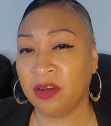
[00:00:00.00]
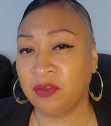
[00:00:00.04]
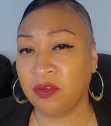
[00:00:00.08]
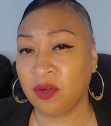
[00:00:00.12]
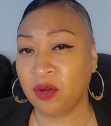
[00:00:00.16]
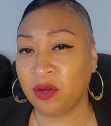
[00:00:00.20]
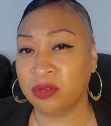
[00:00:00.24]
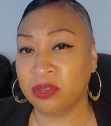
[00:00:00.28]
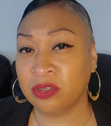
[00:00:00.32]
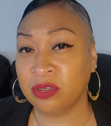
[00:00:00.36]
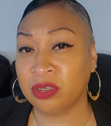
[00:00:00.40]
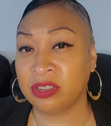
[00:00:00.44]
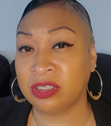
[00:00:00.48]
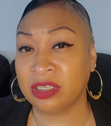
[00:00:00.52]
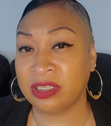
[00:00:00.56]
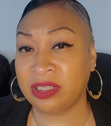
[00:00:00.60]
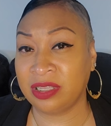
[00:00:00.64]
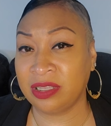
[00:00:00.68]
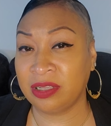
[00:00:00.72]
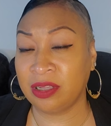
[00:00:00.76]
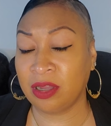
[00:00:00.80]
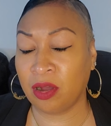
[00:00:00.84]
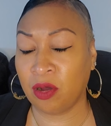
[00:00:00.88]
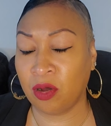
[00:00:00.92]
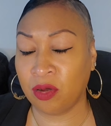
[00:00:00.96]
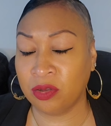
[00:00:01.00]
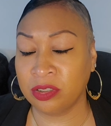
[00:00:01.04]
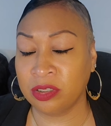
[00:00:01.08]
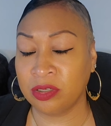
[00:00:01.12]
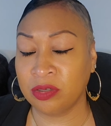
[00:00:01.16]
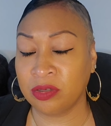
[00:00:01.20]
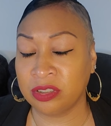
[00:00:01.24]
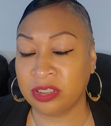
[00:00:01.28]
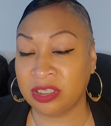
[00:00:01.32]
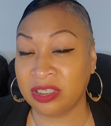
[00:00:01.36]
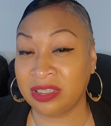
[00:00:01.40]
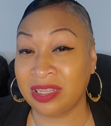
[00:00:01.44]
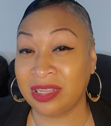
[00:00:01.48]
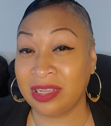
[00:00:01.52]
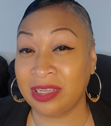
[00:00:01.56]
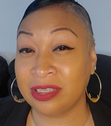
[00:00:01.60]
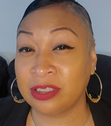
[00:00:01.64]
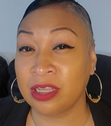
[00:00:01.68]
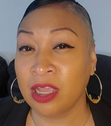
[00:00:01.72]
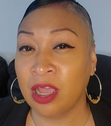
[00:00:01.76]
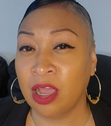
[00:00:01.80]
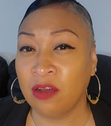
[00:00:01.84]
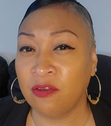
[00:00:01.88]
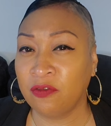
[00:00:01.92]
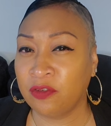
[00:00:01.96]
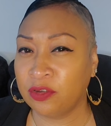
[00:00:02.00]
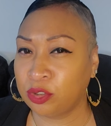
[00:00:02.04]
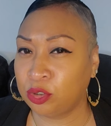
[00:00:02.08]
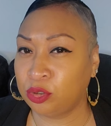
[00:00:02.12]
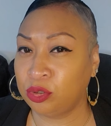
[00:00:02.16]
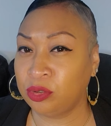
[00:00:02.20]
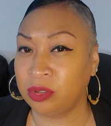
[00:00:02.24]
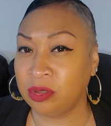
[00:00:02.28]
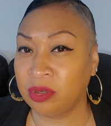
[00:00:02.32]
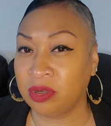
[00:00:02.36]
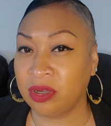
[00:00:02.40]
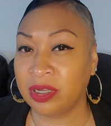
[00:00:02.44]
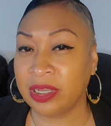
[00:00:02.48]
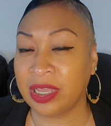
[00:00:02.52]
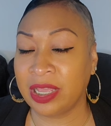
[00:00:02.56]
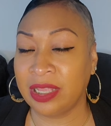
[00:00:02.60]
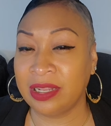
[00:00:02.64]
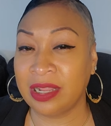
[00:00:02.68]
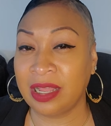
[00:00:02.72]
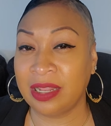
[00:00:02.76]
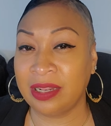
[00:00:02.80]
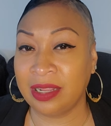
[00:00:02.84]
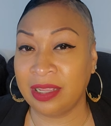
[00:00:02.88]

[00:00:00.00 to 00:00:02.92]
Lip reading: of holding on to things for too long and not